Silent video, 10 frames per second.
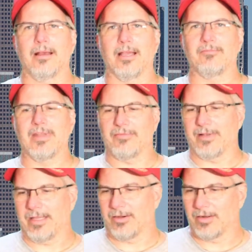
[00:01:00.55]
I've
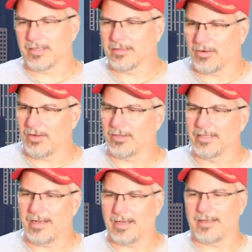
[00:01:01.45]
definitely heard it called
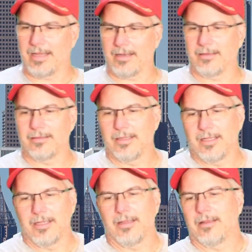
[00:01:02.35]
Hotlanta,
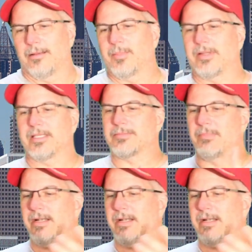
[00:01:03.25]
but this